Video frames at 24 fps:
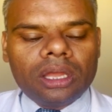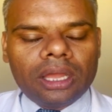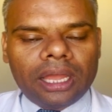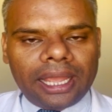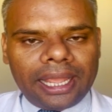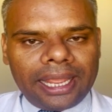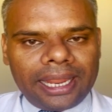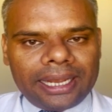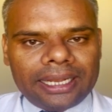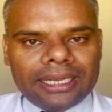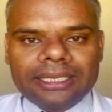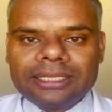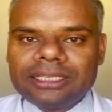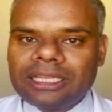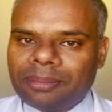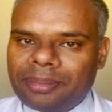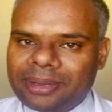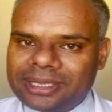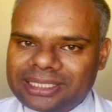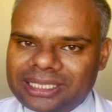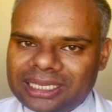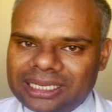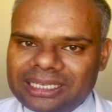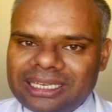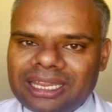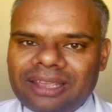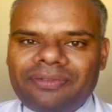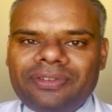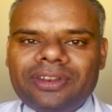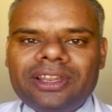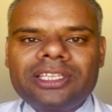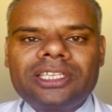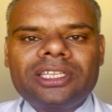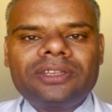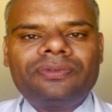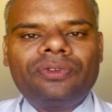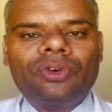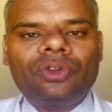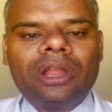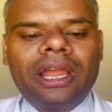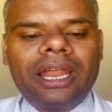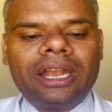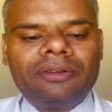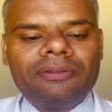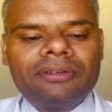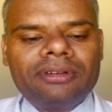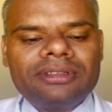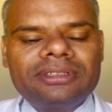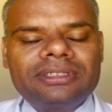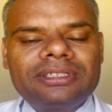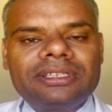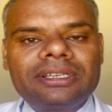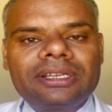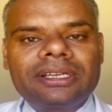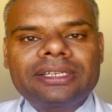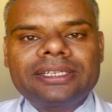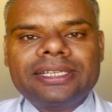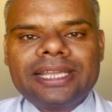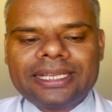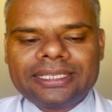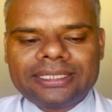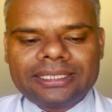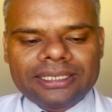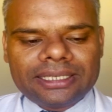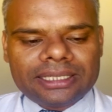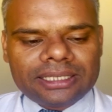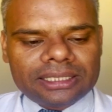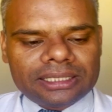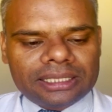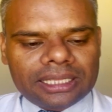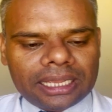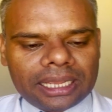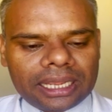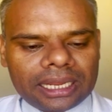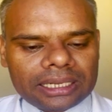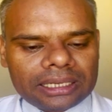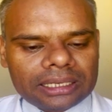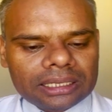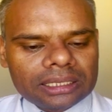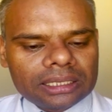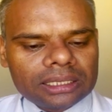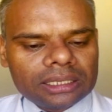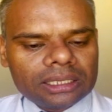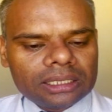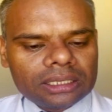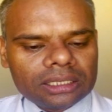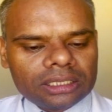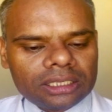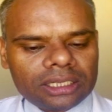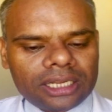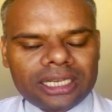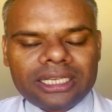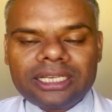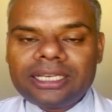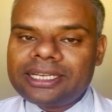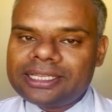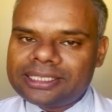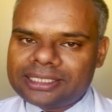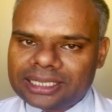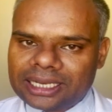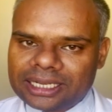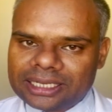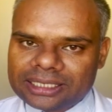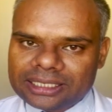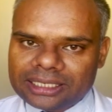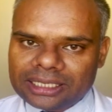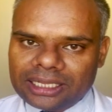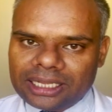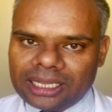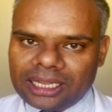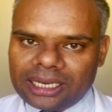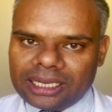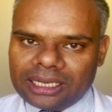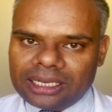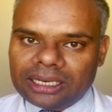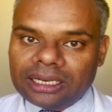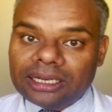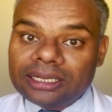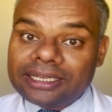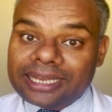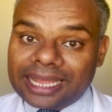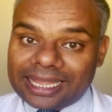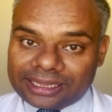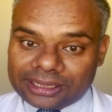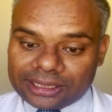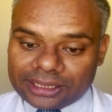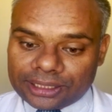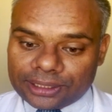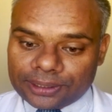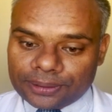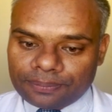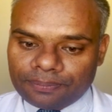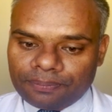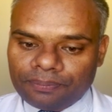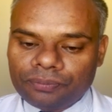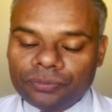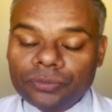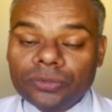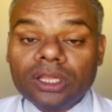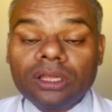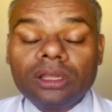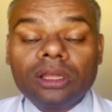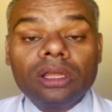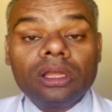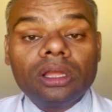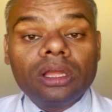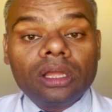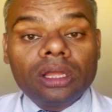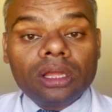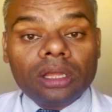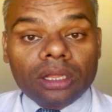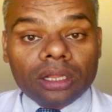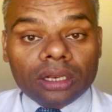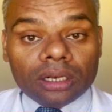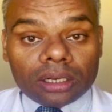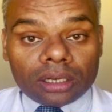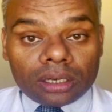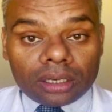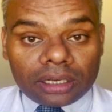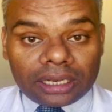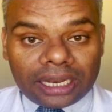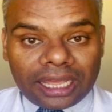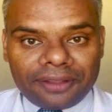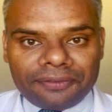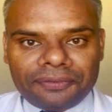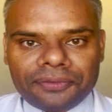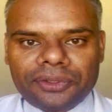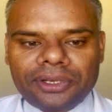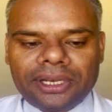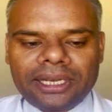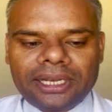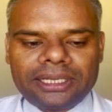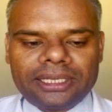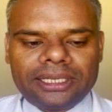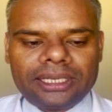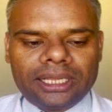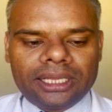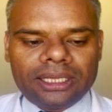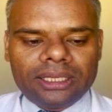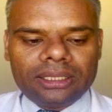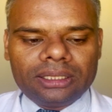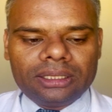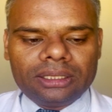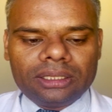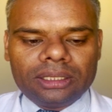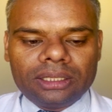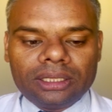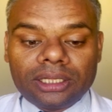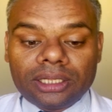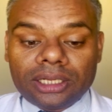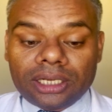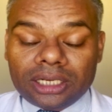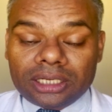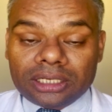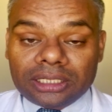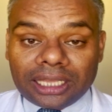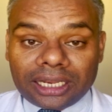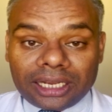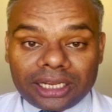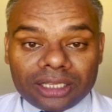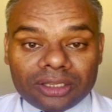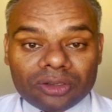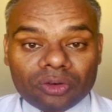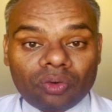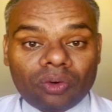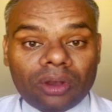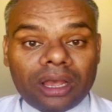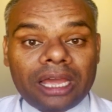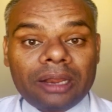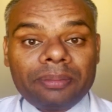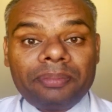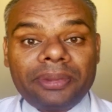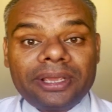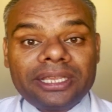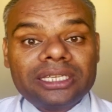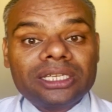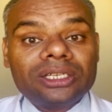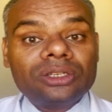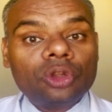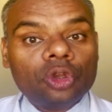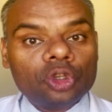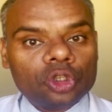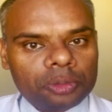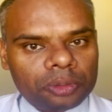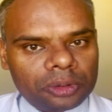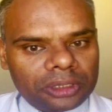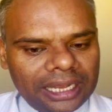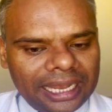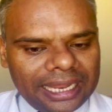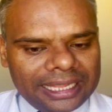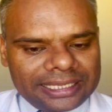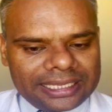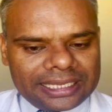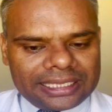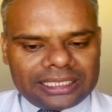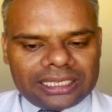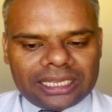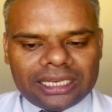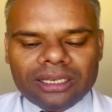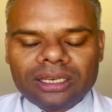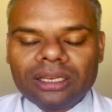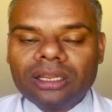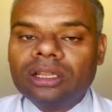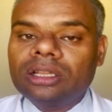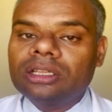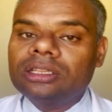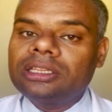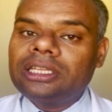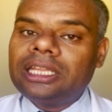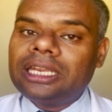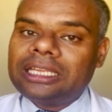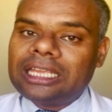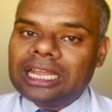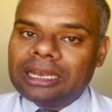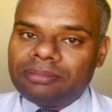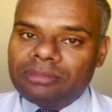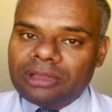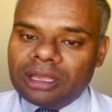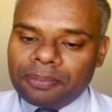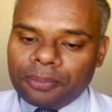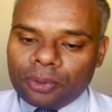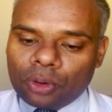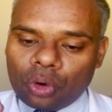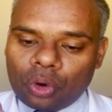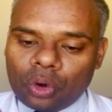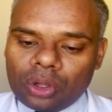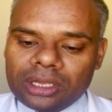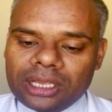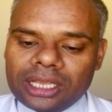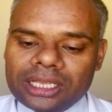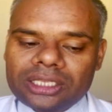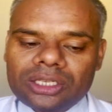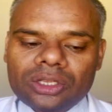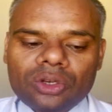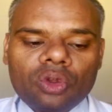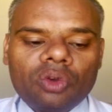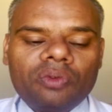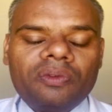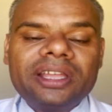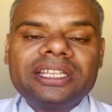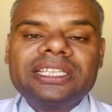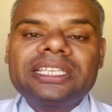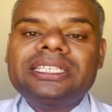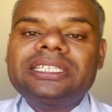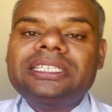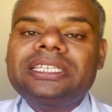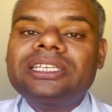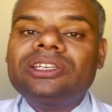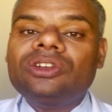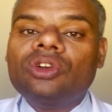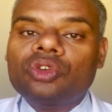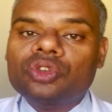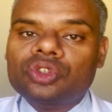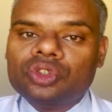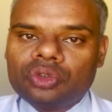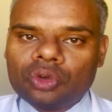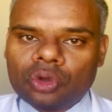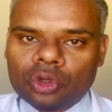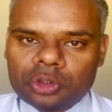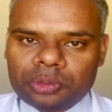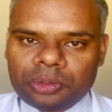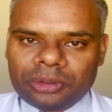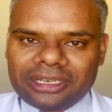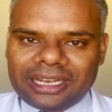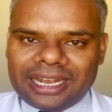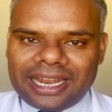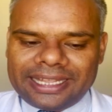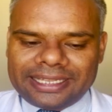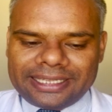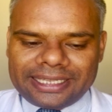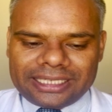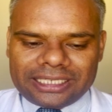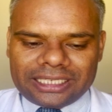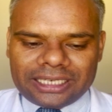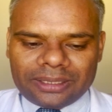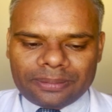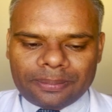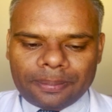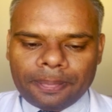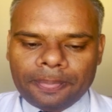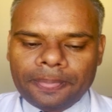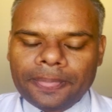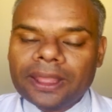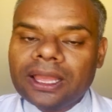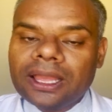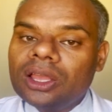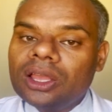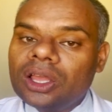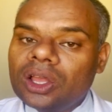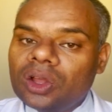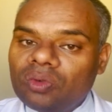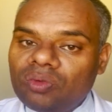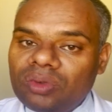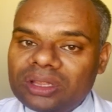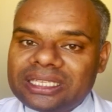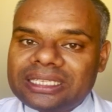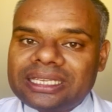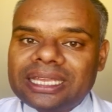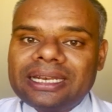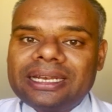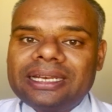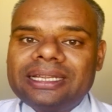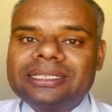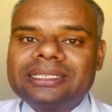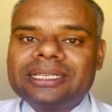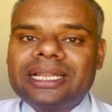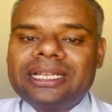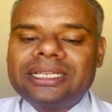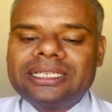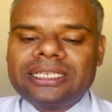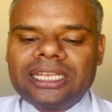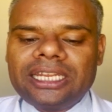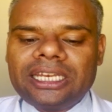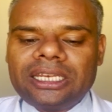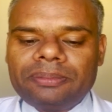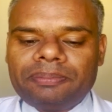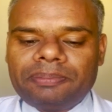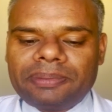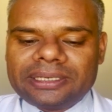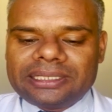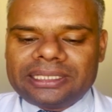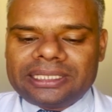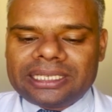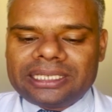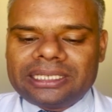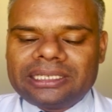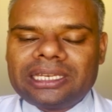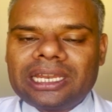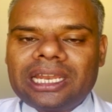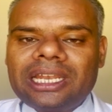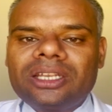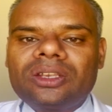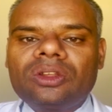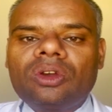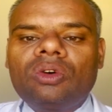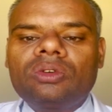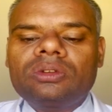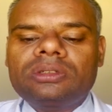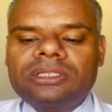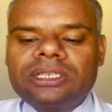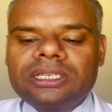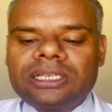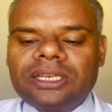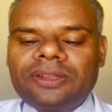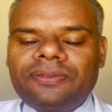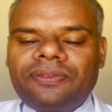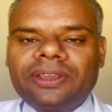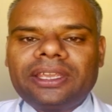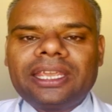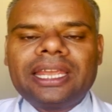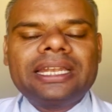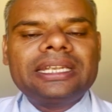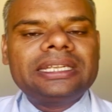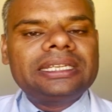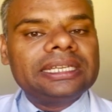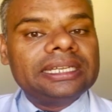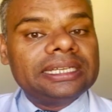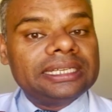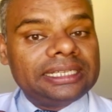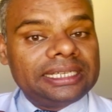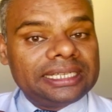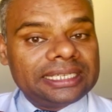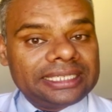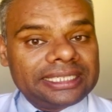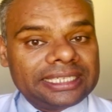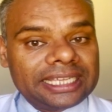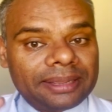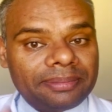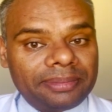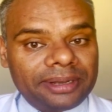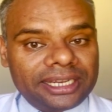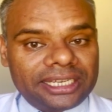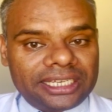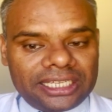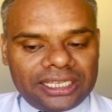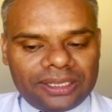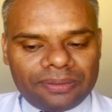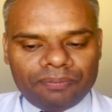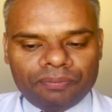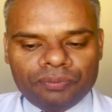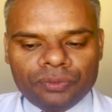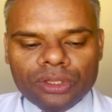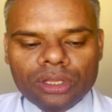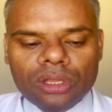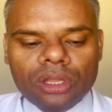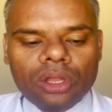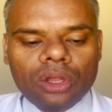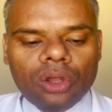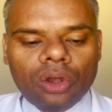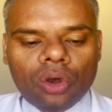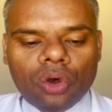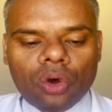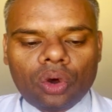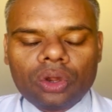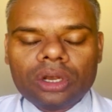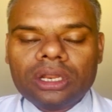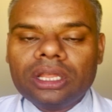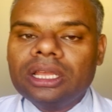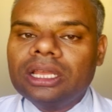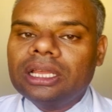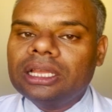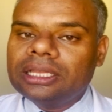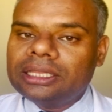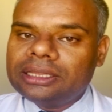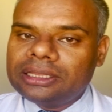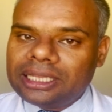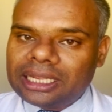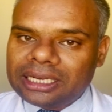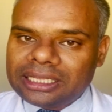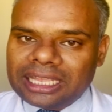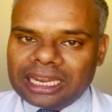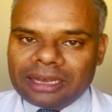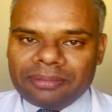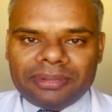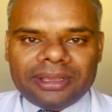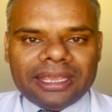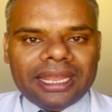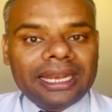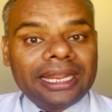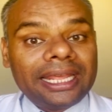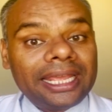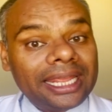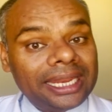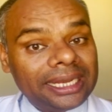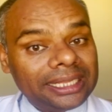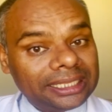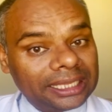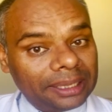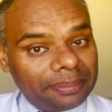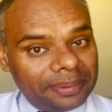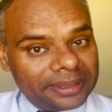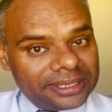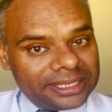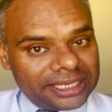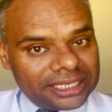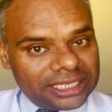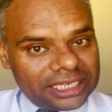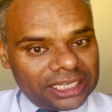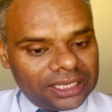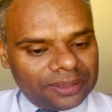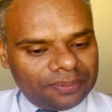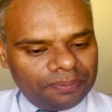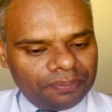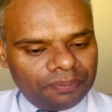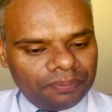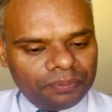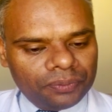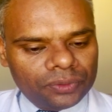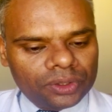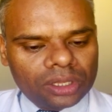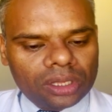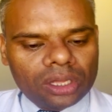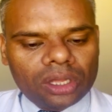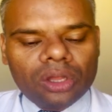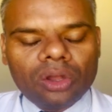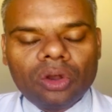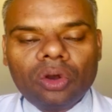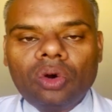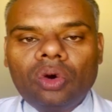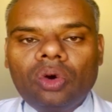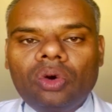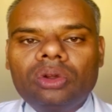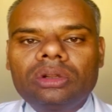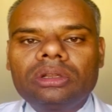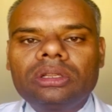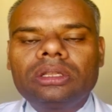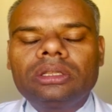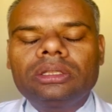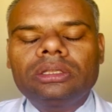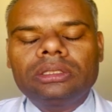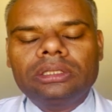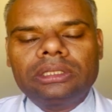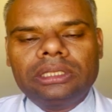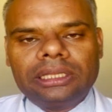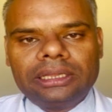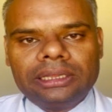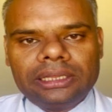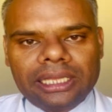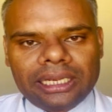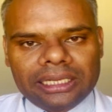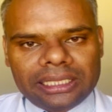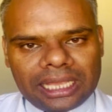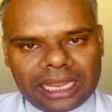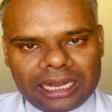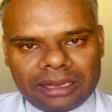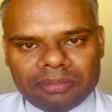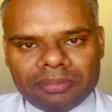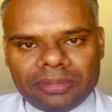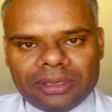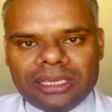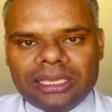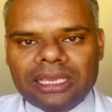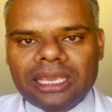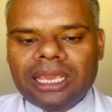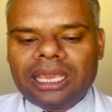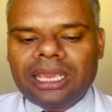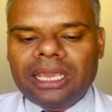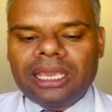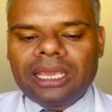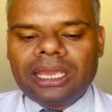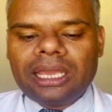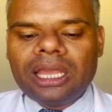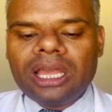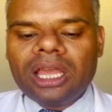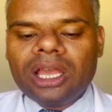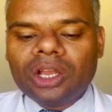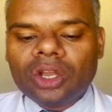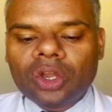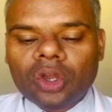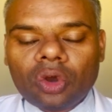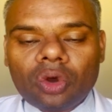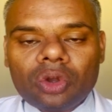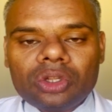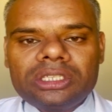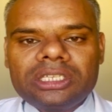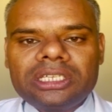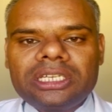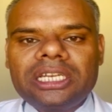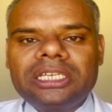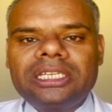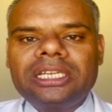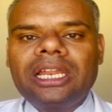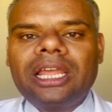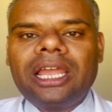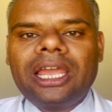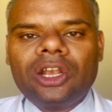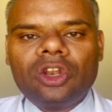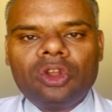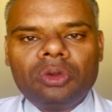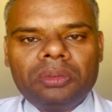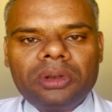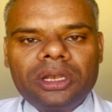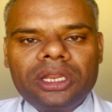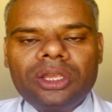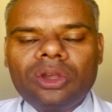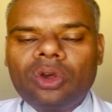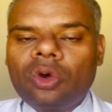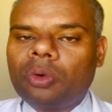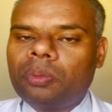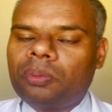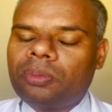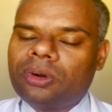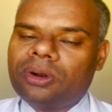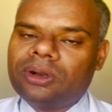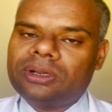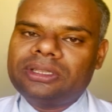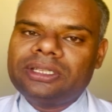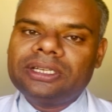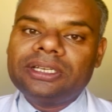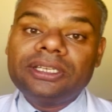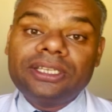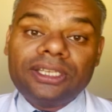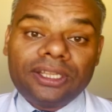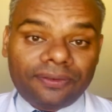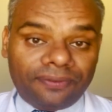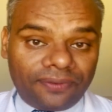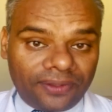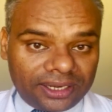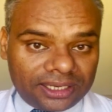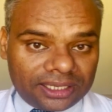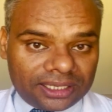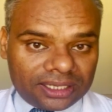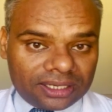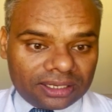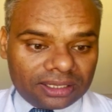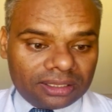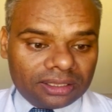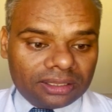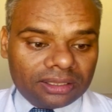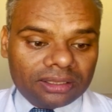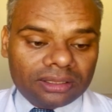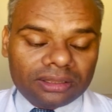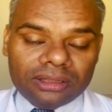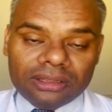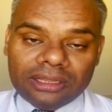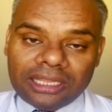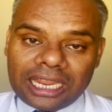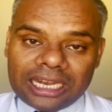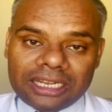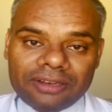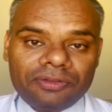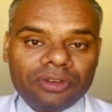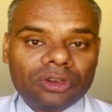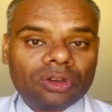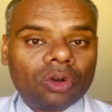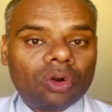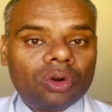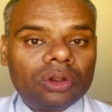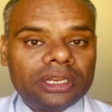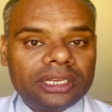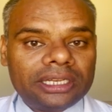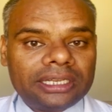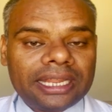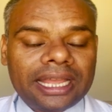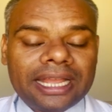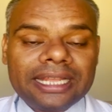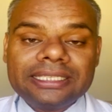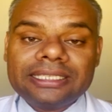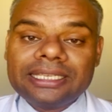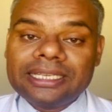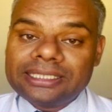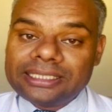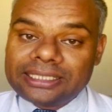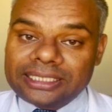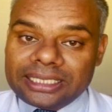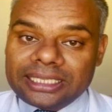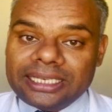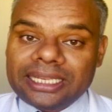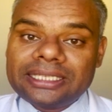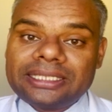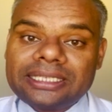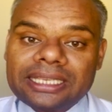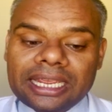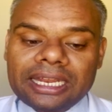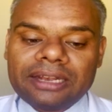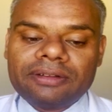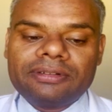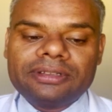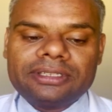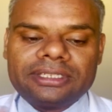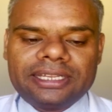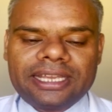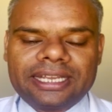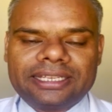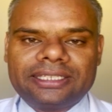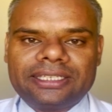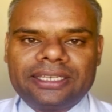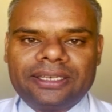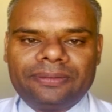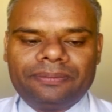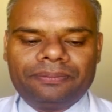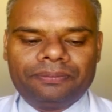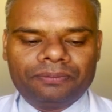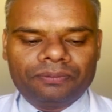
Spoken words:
And the basic definition for adverse drug reaction is that it results in death, life-threatening. It can require patient hospitalization. There can be a prolongation of existing hospitalization, which can result in persistent or significant disability, or there can be an incapacity, or there can be a congenital anomaly or birth defect that we call it as a serious adverse reaction.